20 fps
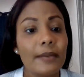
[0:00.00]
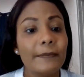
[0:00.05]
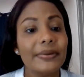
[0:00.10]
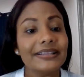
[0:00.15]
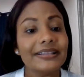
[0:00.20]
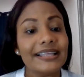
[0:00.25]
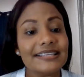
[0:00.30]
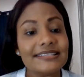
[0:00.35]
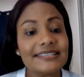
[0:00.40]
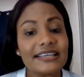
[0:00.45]
but
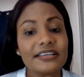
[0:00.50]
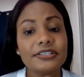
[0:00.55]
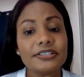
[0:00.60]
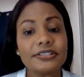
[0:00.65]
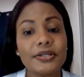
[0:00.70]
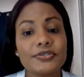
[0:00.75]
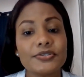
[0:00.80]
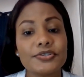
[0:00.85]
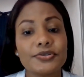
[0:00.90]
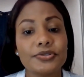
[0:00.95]
let's take a
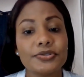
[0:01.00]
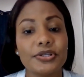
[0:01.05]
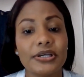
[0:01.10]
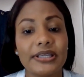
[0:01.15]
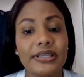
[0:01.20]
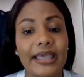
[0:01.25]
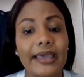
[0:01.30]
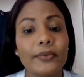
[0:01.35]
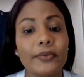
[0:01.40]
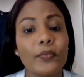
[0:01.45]
closer
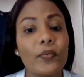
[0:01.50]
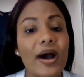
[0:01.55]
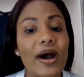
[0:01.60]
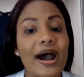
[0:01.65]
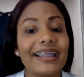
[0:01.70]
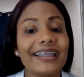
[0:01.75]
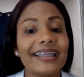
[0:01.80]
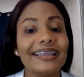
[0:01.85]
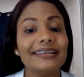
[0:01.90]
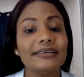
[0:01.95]
look at
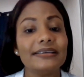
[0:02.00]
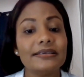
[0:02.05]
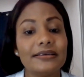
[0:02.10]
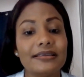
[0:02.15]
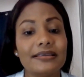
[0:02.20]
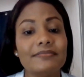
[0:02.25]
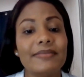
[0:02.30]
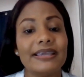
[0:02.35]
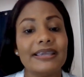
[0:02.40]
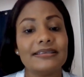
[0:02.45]
why it
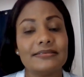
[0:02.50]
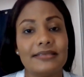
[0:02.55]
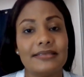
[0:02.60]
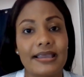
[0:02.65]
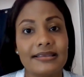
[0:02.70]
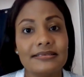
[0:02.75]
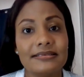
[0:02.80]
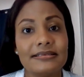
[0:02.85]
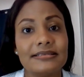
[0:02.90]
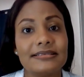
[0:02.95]
could make
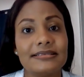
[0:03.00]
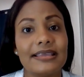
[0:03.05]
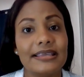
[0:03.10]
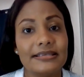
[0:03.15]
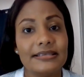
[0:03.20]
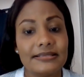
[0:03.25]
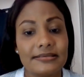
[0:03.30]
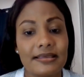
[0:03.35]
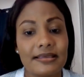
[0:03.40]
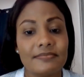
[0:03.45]
sense
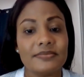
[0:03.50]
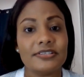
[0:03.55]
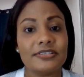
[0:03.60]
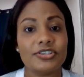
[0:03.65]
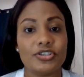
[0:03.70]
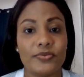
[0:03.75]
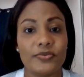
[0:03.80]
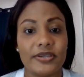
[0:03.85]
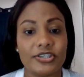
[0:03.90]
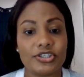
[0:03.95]
in some
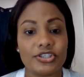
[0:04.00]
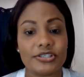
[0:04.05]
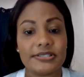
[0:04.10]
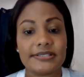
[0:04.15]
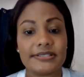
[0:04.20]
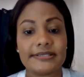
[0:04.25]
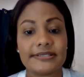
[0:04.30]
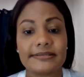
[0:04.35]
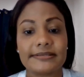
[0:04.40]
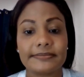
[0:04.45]

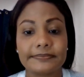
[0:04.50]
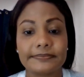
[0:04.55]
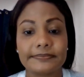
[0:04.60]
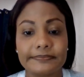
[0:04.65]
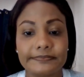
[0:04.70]
situations.